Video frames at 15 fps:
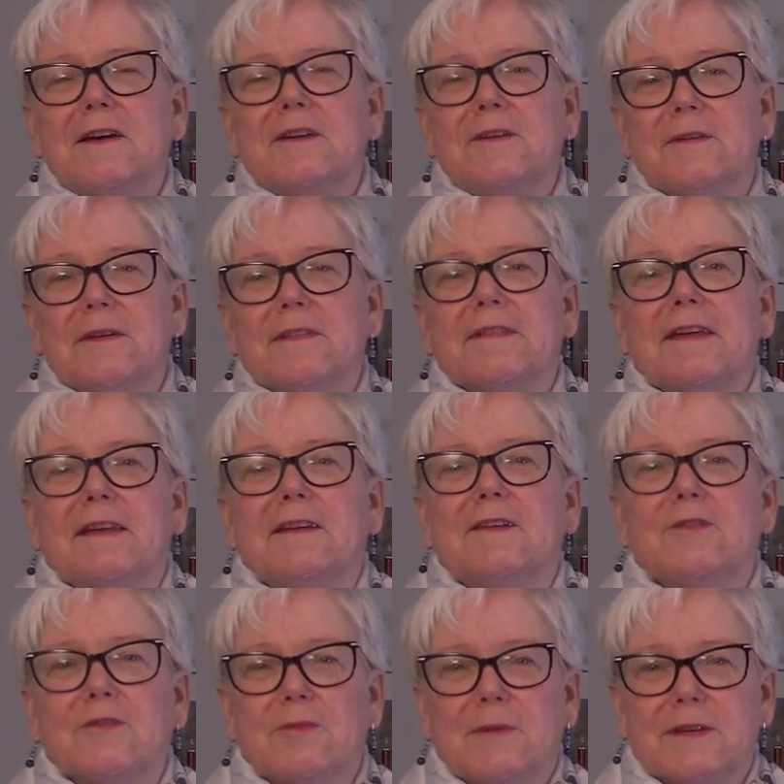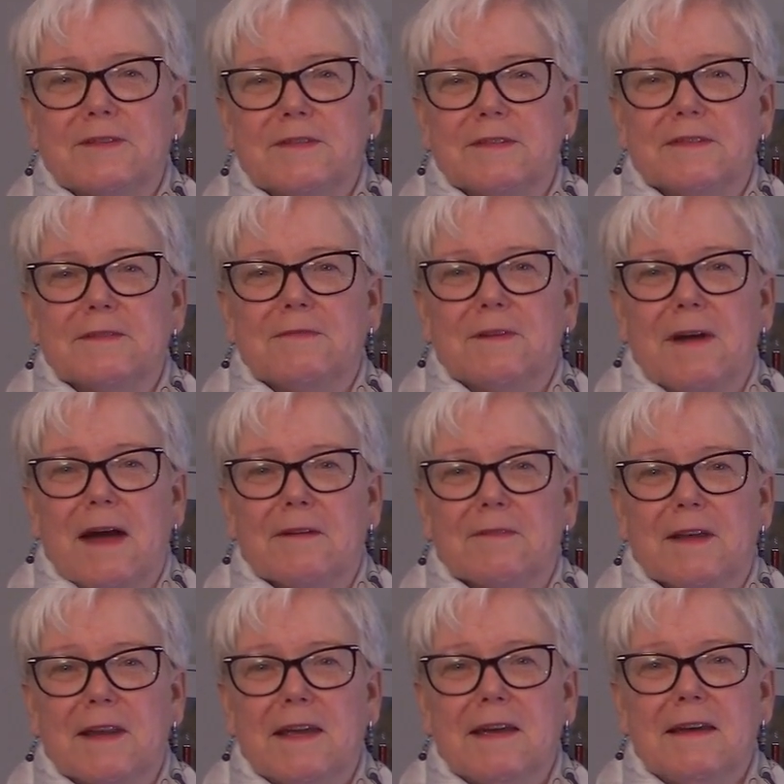You can send in your questions if you have
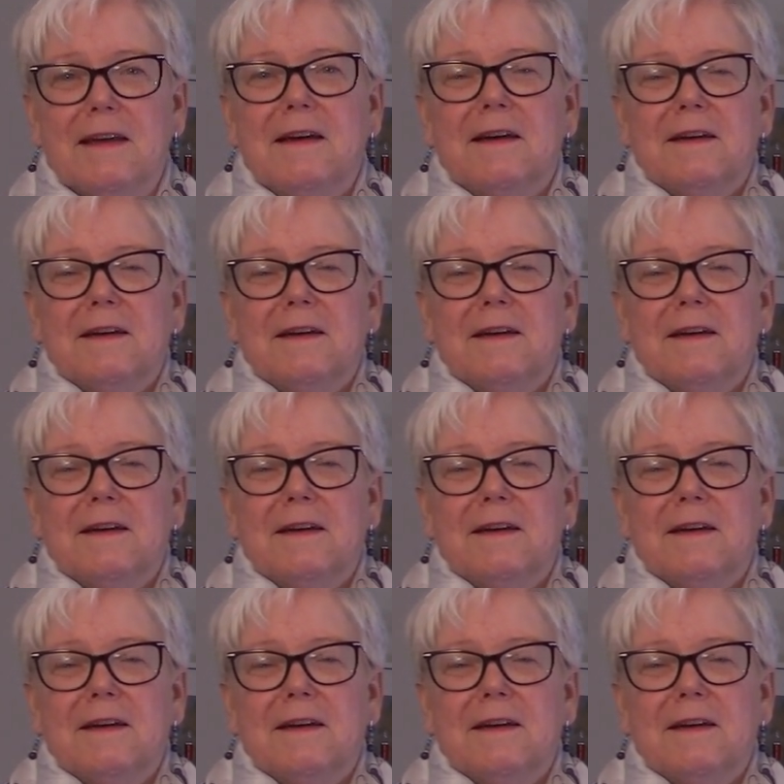any.